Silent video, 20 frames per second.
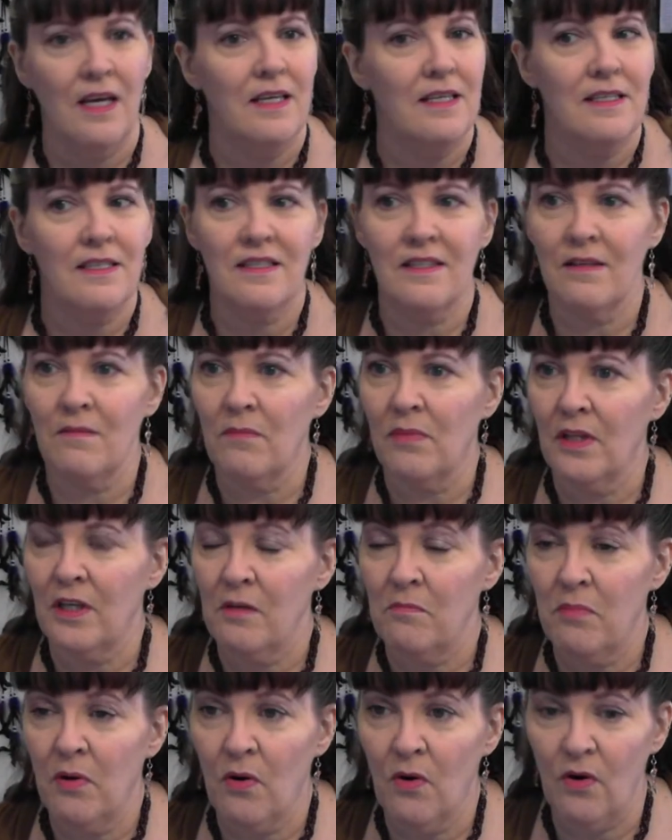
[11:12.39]

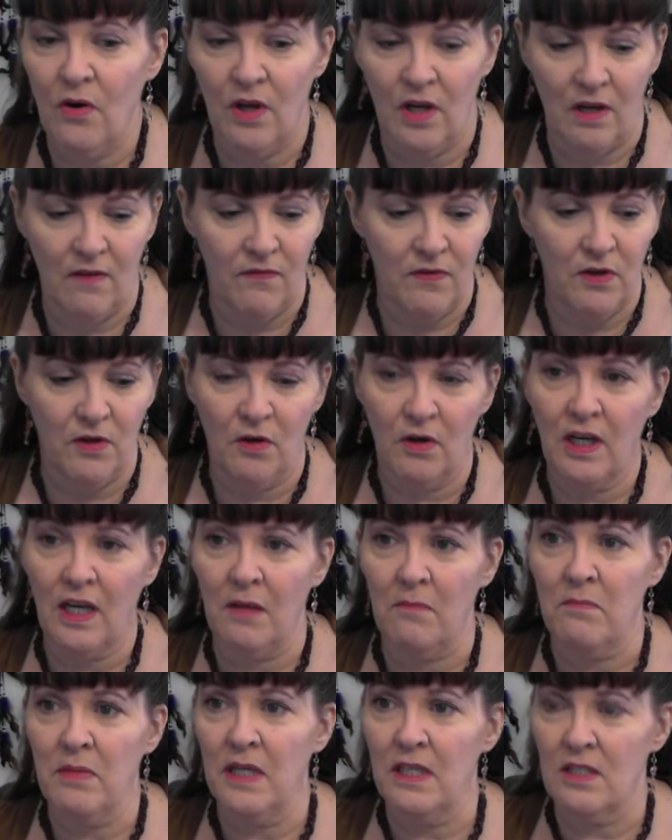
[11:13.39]
Simply put, if you
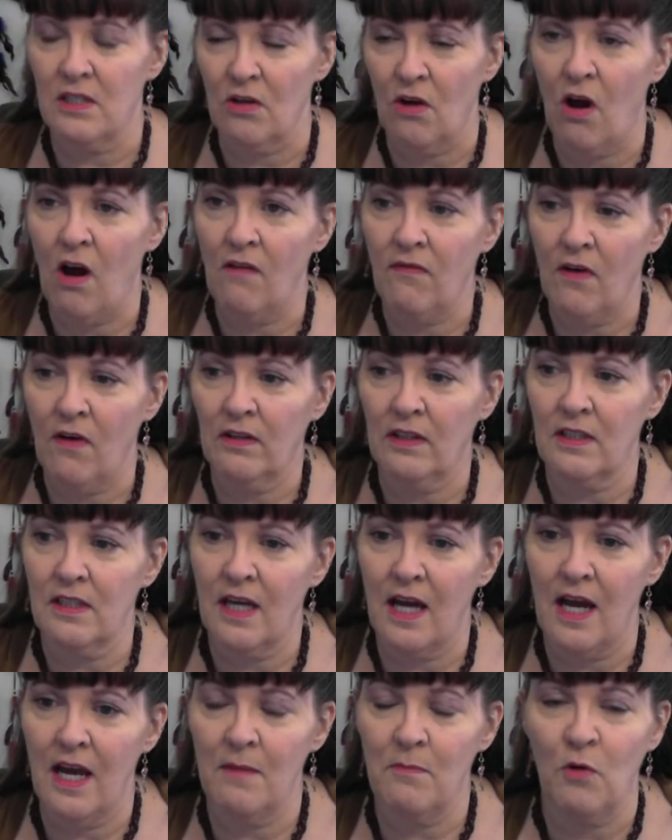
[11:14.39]
get pissed off all the
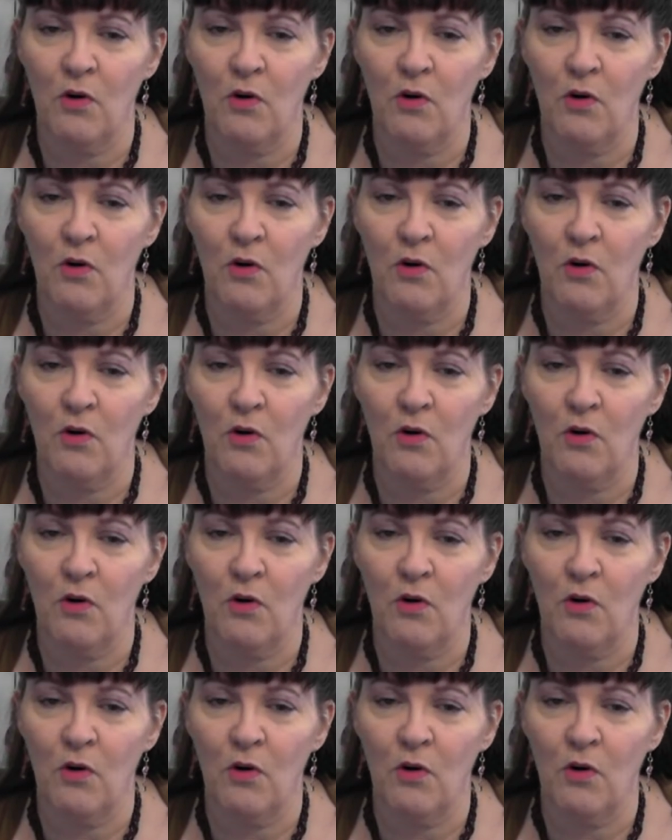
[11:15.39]
time,